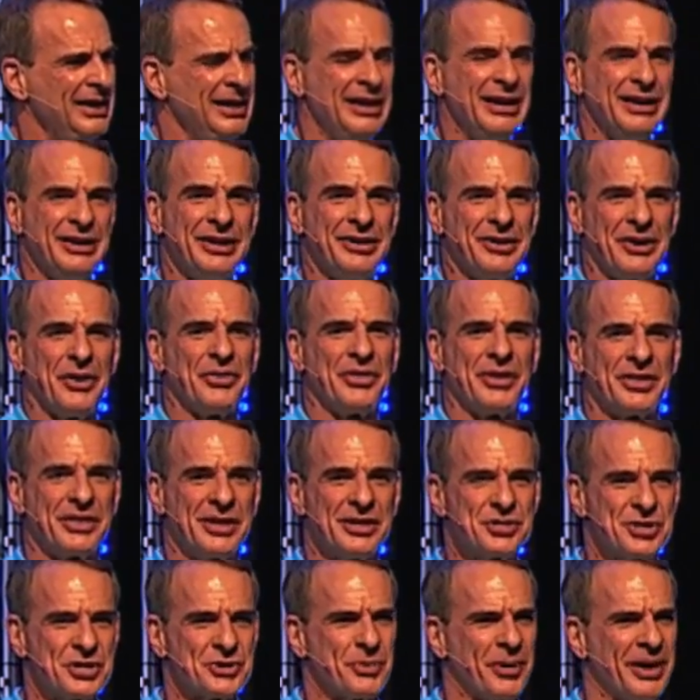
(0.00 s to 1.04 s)
you know, that
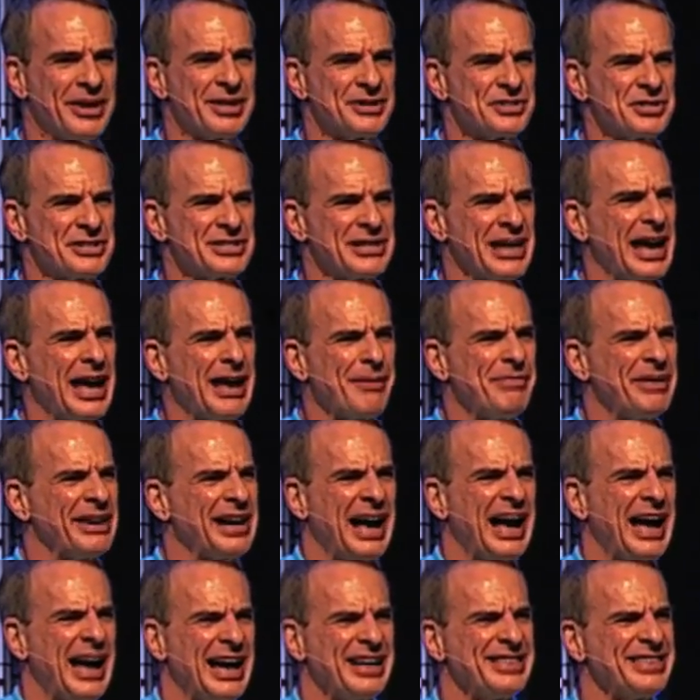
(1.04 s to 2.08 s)
this is why this is happening.
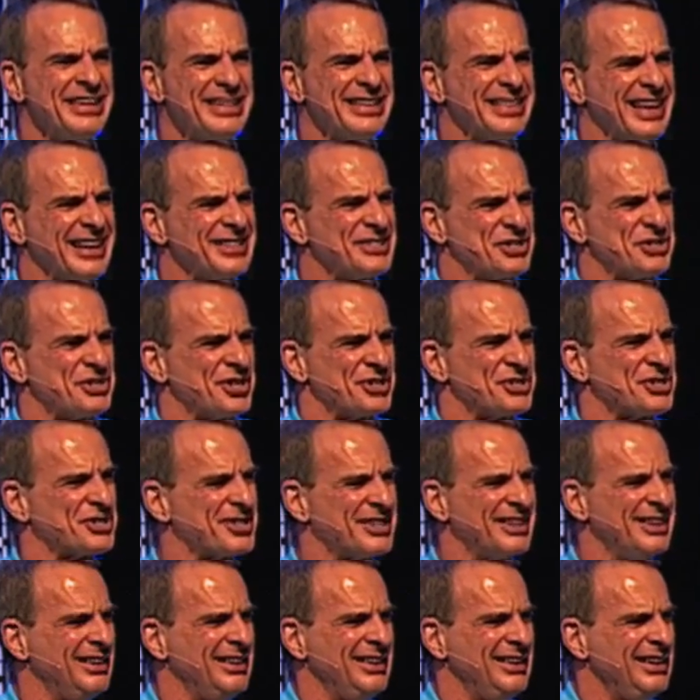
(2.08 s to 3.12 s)
I think that's just,
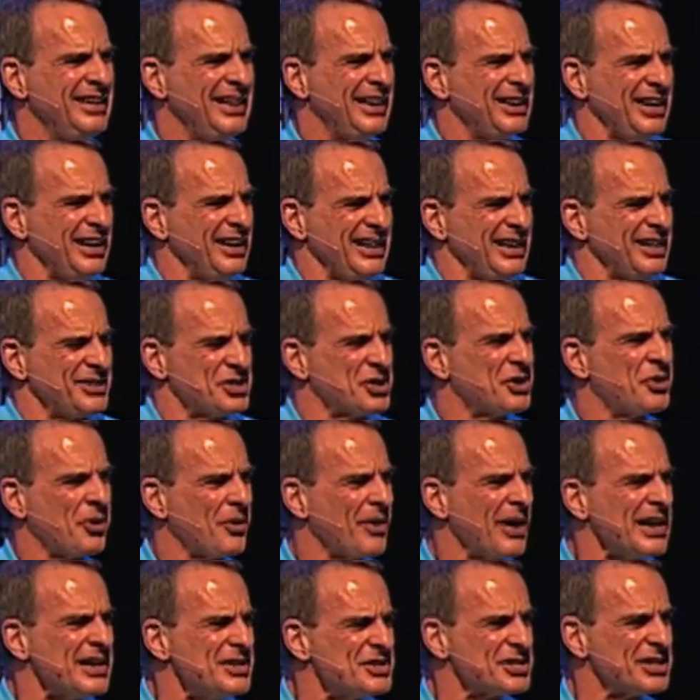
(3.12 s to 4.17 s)
it's
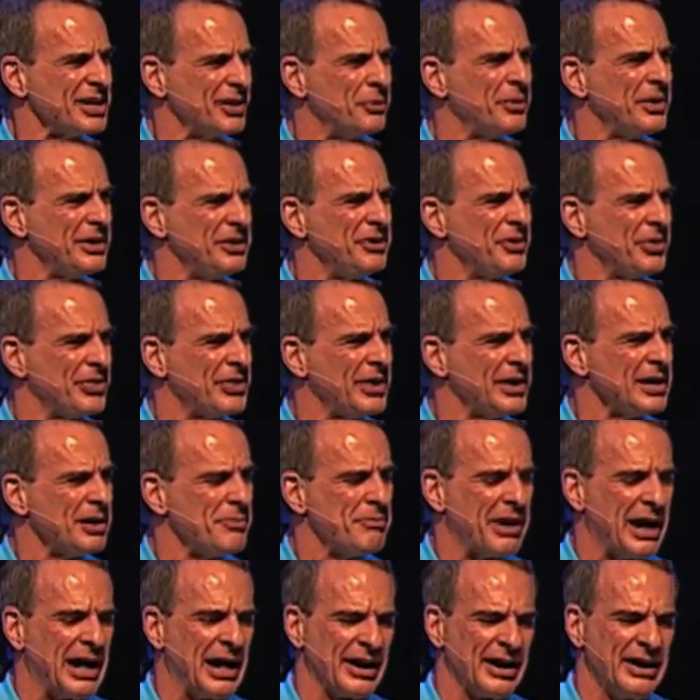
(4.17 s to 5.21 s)
crazy when you think
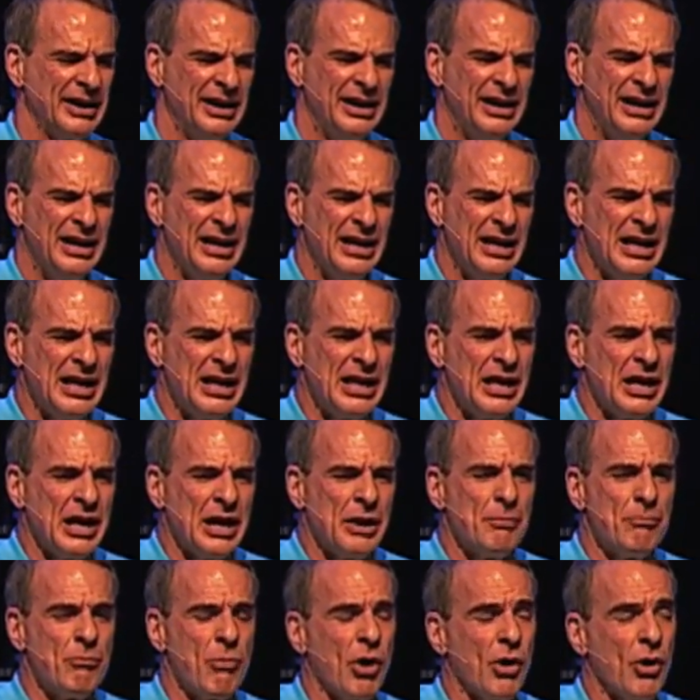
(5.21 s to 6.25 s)
about it.
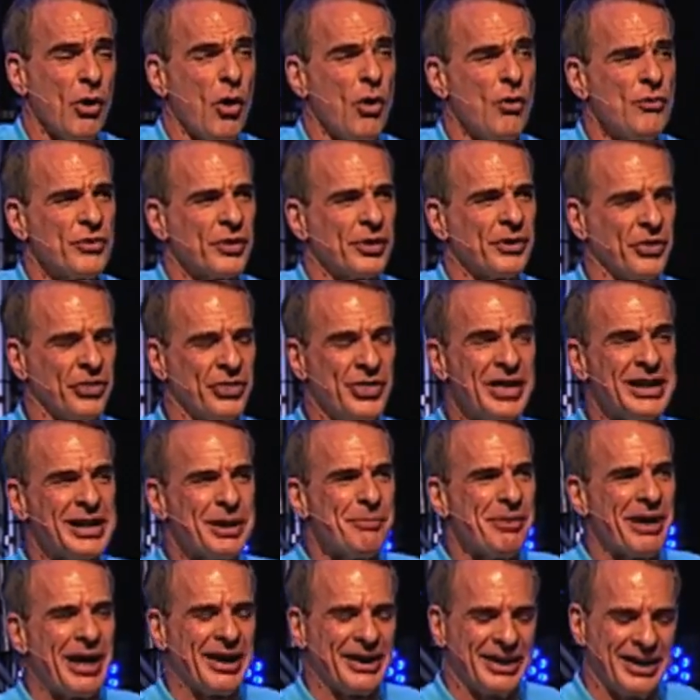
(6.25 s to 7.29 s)
Moreover, think
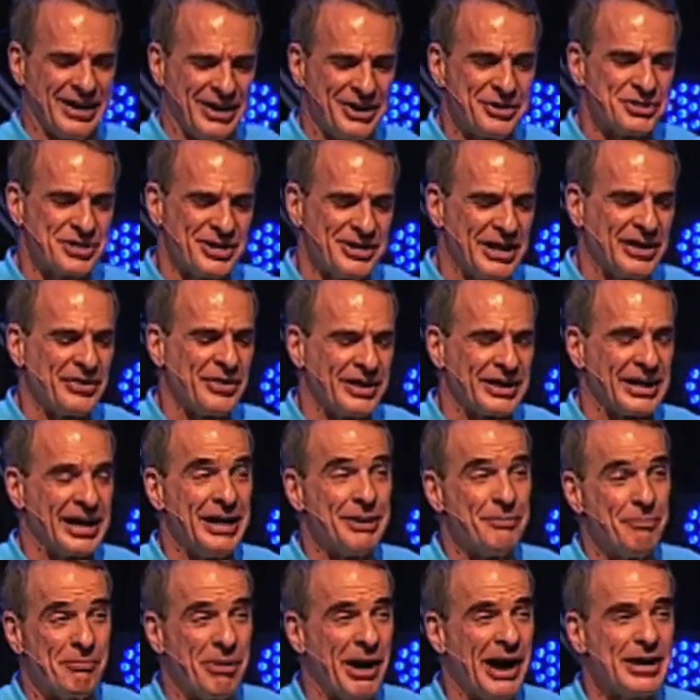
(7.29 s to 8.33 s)
about, here's another thing.
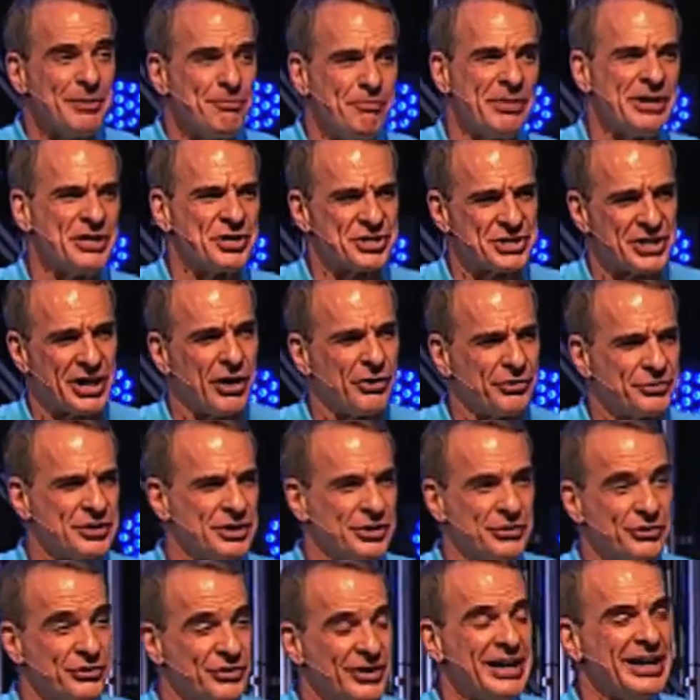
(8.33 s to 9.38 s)
It might be
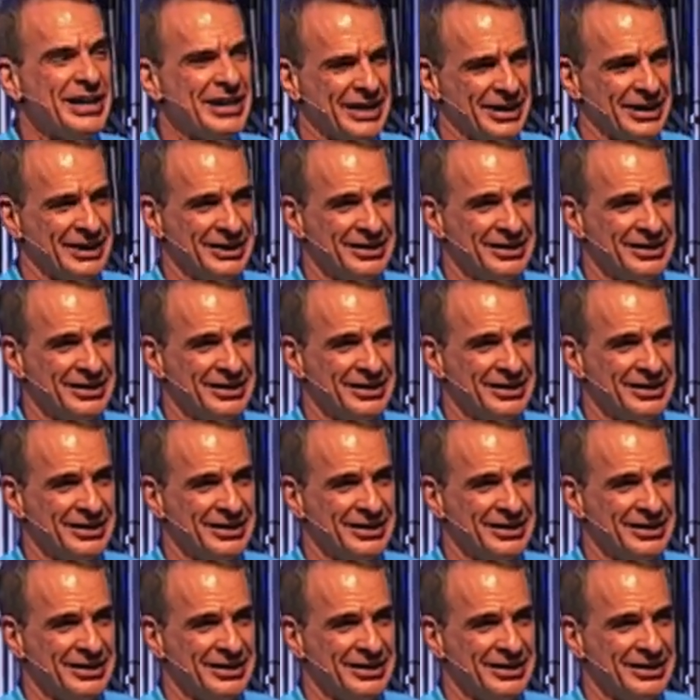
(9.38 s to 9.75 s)
self-defeating